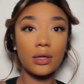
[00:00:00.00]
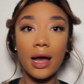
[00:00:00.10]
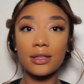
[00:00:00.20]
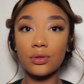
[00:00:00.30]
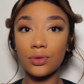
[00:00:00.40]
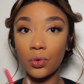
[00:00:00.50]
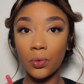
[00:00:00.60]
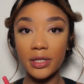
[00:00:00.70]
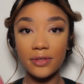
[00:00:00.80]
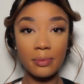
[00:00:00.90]
guys,
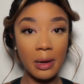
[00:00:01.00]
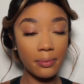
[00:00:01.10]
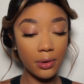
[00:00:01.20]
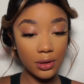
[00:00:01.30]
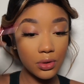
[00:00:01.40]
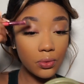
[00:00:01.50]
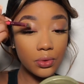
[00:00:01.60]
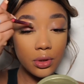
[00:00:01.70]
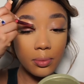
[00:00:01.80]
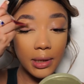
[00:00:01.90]
always remember to
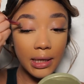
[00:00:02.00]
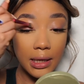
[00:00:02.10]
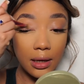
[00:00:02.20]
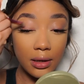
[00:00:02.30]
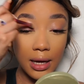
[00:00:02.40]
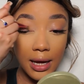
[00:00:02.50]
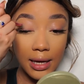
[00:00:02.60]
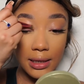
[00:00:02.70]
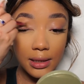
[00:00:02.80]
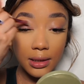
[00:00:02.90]
also blend out your
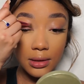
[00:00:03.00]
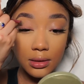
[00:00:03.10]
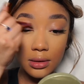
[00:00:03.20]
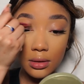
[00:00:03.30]
eyelids.